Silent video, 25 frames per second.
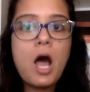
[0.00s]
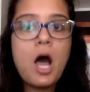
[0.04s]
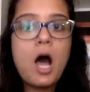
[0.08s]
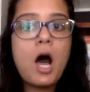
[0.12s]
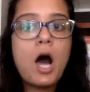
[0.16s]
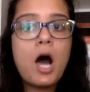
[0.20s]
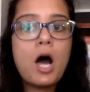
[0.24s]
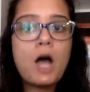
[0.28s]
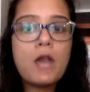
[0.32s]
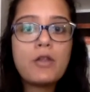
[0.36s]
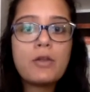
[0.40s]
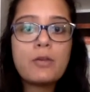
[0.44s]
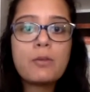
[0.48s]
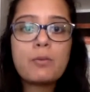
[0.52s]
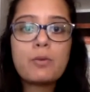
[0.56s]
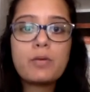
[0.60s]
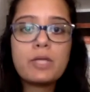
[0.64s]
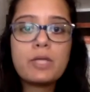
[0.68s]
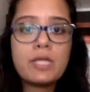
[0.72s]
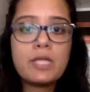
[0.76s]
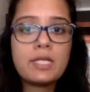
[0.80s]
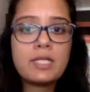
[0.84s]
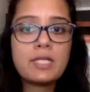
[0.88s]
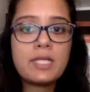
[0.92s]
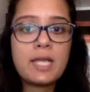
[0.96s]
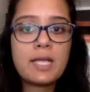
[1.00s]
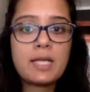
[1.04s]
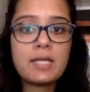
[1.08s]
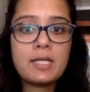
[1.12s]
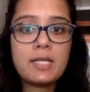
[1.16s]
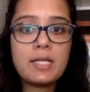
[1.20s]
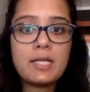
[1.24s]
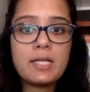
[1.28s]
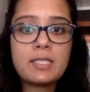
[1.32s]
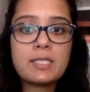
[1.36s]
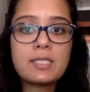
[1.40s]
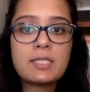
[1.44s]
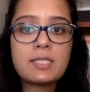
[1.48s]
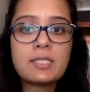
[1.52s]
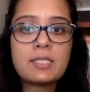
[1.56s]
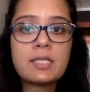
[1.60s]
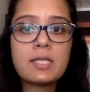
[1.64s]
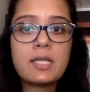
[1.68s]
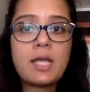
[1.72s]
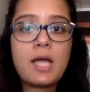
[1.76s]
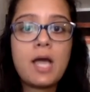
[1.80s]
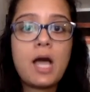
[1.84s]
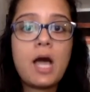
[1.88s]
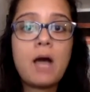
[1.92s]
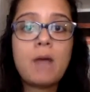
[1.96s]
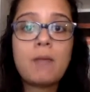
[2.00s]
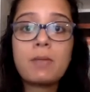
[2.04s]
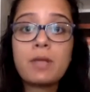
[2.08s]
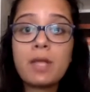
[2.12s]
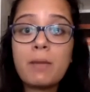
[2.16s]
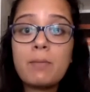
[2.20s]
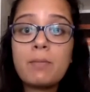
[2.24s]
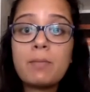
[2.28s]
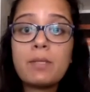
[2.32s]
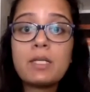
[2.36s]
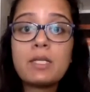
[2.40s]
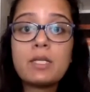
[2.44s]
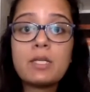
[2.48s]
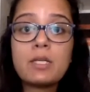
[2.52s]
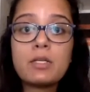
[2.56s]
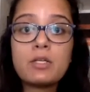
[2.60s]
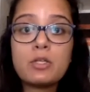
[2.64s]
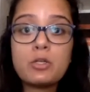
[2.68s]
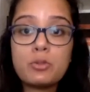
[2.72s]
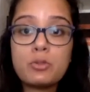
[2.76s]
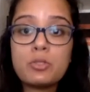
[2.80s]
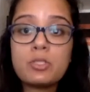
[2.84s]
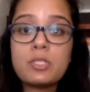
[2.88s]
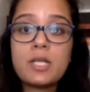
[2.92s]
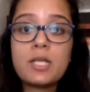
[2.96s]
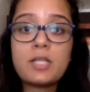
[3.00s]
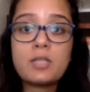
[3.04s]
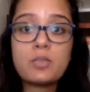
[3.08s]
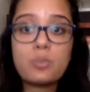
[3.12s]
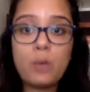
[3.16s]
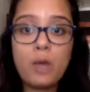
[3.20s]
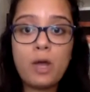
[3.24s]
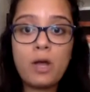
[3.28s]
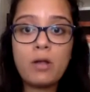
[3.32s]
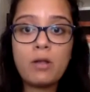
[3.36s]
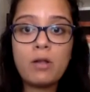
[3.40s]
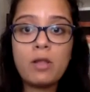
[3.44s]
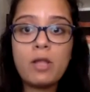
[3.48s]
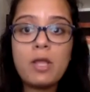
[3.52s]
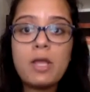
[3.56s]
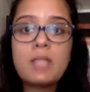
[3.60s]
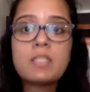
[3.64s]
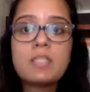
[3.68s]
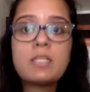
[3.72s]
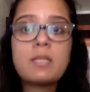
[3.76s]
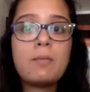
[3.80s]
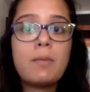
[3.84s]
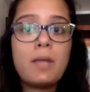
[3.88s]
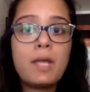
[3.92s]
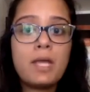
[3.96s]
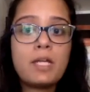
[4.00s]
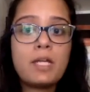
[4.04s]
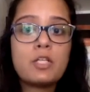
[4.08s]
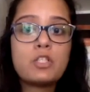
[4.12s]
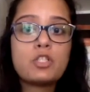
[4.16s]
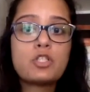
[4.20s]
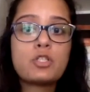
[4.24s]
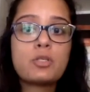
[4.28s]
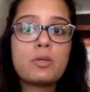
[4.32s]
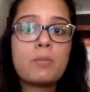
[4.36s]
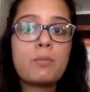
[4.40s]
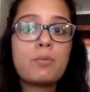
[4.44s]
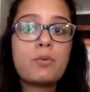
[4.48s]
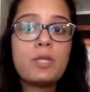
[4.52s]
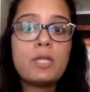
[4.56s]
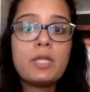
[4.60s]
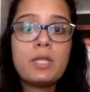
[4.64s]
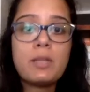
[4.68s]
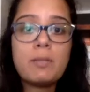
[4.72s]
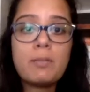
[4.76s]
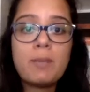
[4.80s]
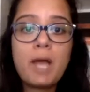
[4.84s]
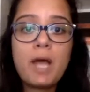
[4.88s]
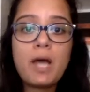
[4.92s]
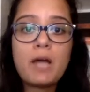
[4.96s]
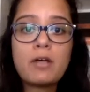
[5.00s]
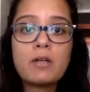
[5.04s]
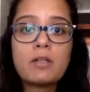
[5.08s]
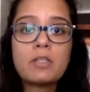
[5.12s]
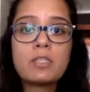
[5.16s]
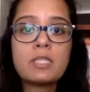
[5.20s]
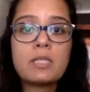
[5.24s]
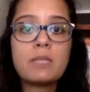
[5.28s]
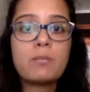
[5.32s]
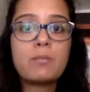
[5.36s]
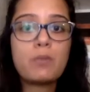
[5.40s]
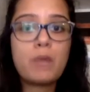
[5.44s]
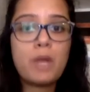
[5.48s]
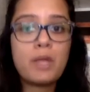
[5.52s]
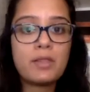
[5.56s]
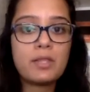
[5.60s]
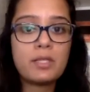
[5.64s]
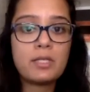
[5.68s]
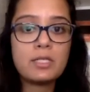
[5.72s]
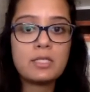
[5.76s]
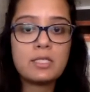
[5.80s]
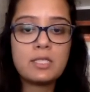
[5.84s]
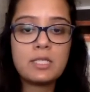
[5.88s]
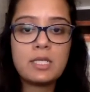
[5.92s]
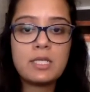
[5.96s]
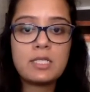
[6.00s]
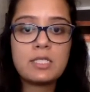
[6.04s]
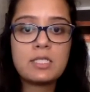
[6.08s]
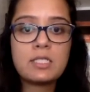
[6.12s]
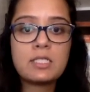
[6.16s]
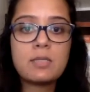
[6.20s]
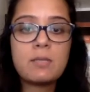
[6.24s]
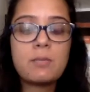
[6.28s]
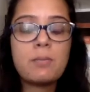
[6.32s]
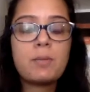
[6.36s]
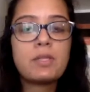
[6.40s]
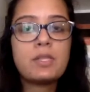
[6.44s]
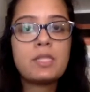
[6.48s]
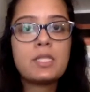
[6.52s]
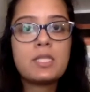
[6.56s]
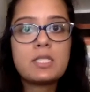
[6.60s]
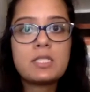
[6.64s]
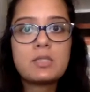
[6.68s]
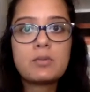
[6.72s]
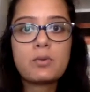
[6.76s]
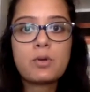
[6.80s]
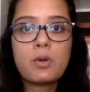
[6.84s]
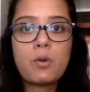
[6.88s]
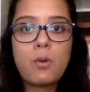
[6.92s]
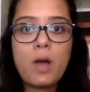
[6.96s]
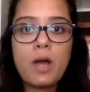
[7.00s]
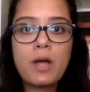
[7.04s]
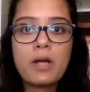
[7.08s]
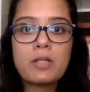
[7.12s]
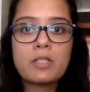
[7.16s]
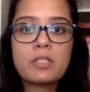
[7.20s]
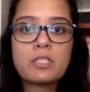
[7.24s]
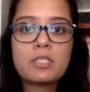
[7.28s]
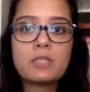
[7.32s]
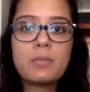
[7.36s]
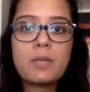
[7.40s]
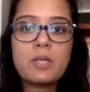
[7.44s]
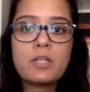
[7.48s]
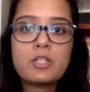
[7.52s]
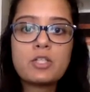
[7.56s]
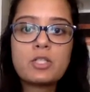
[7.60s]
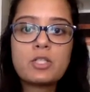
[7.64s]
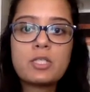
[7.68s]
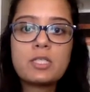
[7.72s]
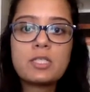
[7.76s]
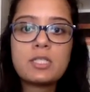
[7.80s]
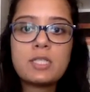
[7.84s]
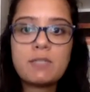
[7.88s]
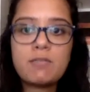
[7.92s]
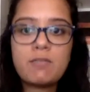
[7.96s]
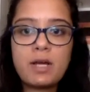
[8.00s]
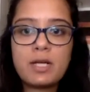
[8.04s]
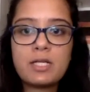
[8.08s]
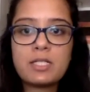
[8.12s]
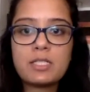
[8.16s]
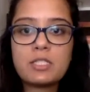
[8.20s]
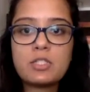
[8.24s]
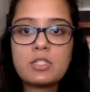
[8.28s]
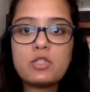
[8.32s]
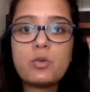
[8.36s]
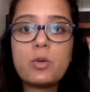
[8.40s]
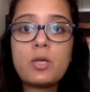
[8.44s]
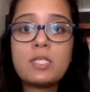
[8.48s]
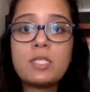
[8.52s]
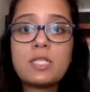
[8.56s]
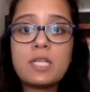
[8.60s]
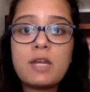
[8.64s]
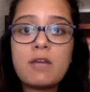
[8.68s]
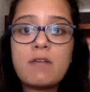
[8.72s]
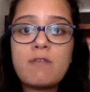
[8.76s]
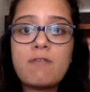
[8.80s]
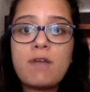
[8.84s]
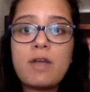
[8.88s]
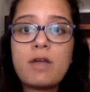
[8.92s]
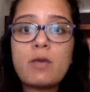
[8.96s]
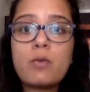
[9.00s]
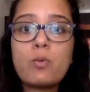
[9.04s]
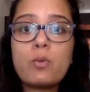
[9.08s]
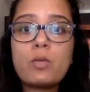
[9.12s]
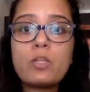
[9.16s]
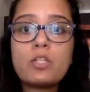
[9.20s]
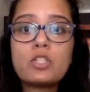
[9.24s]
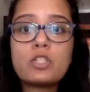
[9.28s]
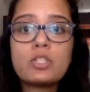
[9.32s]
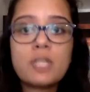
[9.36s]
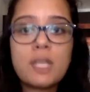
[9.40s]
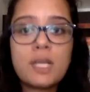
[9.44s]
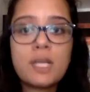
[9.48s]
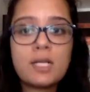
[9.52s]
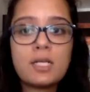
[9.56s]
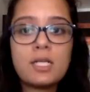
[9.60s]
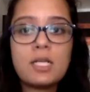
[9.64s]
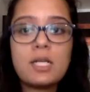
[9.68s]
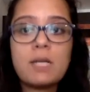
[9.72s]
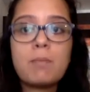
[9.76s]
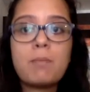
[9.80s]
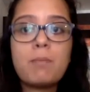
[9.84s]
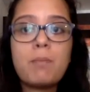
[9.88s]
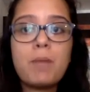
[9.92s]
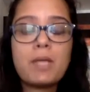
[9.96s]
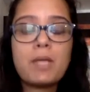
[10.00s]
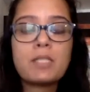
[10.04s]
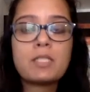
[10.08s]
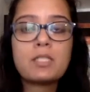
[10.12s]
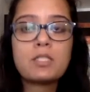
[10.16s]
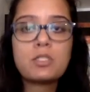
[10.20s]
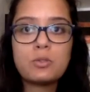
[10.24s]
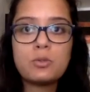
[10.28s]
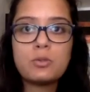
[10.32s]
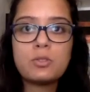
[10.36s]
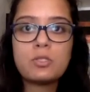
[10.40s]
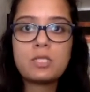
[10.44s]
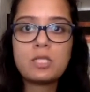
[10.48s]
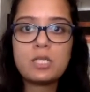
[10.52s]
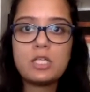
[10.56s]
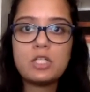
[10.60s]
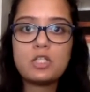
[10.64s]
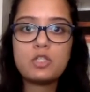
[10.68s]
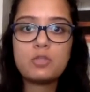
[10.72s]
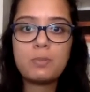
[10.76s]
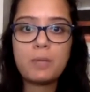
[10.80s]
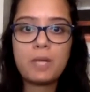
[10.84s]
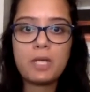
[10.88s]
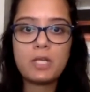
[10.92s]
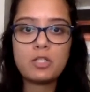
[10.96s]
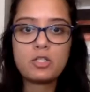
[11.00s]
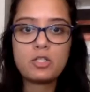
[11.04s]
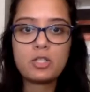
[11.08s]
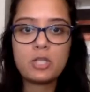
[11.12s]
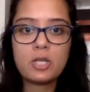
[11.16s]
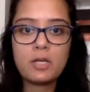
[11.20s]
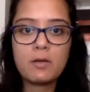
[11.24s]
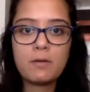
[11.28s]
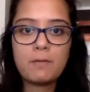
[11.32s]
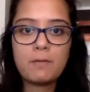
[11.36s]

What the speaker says: Other breathing techniques can be used as well to manage breathing patterns and breathlessness, but this requires specialist advice to identify which technique best suits each patient.